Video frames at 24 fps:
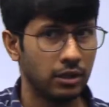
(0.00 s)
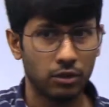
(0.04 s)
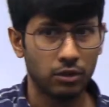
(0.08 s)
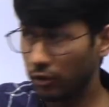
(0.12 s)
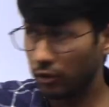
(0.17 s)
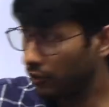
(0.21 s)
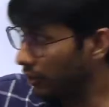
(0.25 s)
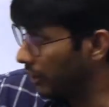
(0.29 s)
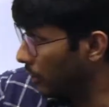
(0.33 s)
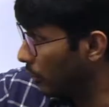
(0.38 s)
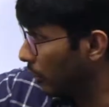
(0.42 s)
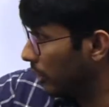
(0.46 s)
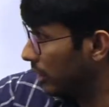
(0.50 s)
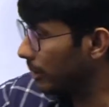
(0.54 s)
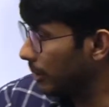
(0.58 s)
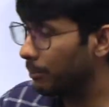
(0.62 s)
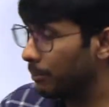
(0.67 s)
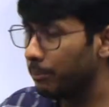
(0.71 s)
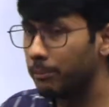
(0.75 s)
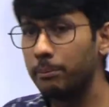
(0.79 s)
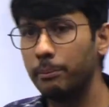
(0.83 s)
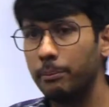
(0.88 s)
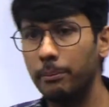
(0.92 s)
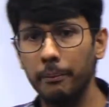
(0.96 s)
So we are doing the
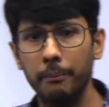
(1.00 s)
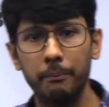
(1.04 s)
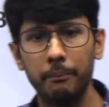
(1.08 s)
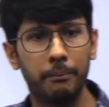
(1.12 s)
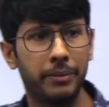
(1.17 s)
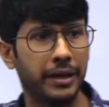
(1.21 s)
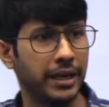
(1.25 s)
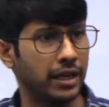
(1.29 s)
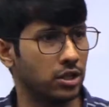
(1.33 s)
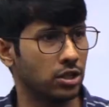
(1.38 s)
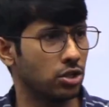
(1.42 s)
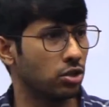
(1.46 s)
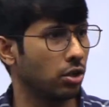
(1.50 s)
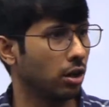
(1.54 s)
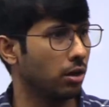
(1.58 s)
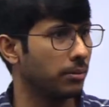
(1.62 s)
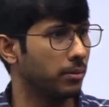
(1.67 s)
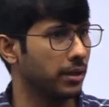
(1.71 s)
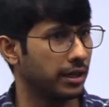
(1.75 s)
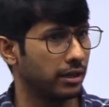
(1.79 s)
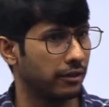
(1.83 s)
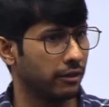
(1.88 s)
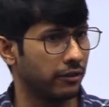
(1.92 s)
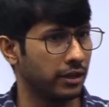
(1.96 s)

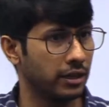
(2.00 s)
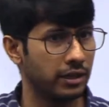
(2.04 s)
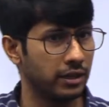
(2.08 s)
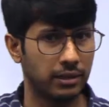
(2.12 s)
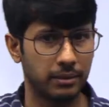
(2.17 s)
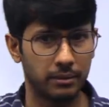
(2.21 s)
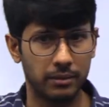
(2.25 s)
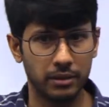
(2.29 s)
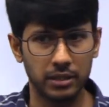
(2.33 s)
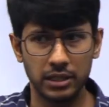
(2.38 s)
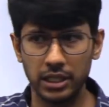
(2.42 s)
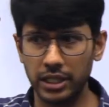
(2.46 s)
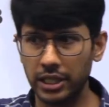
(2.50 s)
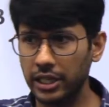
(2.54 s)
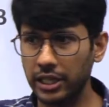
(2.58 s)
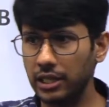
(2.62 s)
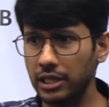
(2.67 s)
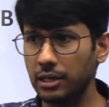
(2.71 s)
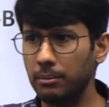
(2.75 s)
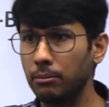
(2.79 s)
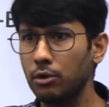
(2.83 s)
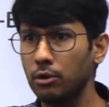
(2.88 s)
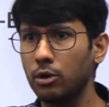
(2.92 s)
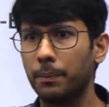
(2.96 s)
brainstorming here. We are generating
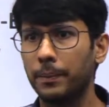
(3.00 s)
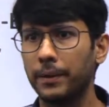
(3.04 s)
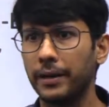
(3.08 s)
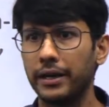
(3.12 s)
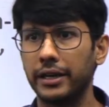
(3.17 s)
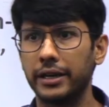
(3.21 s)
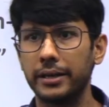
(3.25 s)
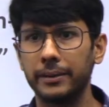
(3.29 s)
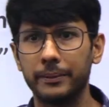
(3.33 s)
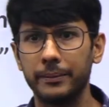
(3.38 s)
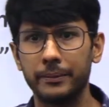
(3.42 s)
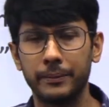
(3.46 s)
a blueprint